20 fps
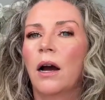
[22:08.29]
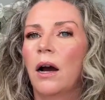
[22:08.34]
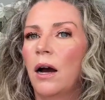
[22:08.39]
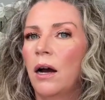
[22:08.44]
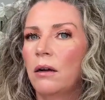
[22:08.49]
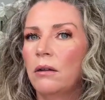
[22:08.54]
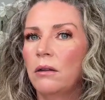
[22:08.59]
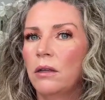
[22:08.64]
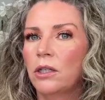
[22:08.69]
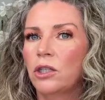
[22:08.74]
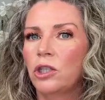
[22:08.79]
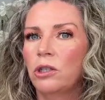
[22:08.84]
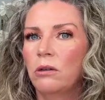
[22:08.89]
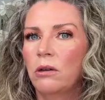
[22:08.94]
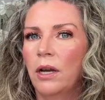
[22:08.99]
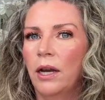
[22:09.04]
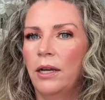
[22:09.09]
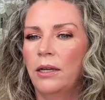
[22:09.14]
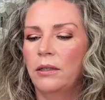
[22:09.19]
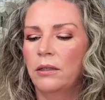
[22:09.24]
I'll let you
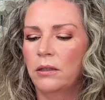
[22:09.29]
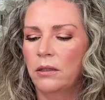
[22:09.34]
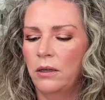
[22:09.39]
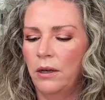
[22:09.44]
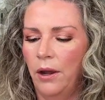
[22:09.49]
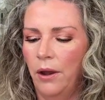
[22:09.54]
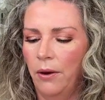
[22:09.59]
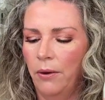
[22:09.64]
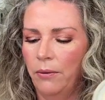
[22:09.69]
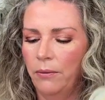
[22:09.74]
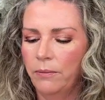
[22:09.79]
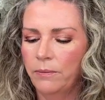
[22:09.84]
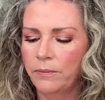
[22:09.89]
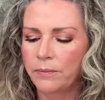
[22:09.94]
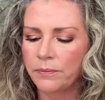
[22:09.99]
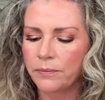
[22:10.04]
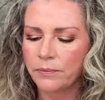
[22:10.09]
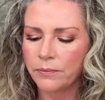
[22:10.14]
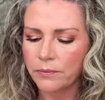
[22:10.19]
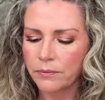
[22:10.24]
guys know.
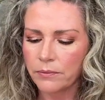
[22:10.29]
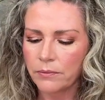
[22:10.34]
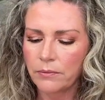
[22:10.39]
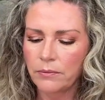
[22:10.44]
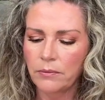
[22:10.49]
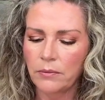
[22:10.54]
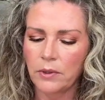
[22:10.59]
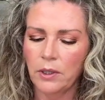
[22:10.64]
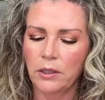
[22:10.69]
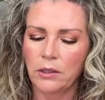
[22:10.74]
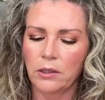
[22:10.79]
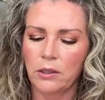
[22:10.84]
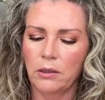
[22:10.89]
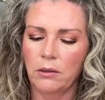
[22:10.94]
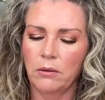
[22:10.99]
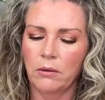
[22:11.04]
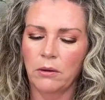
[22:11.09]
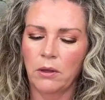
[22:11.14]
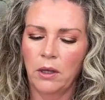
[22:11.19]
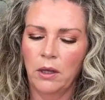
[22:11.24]

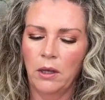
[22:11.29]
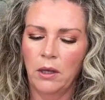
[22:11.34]
So